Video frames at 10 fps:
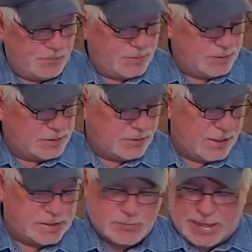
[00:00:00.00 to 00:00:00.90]
So
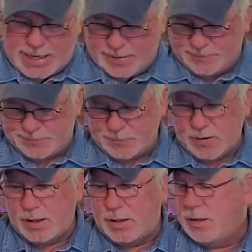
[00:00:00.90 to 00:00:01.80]
guess what?
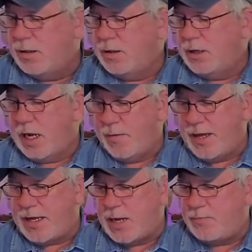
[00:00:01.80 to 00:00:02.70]
I may
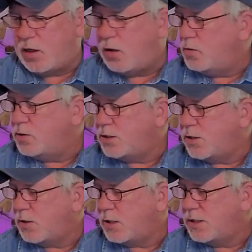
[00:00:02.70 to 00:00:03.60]
keep the
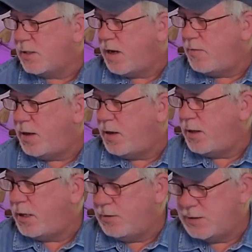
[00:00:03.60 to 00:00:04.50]
holster because I might be able
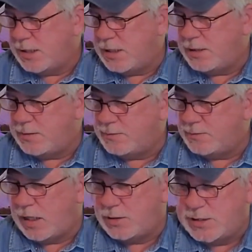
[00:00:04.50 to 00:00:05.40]
to use it.
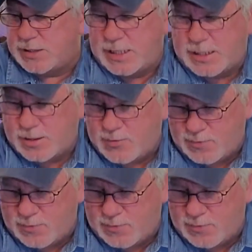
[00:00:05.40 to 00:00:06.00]
I'll just stick it over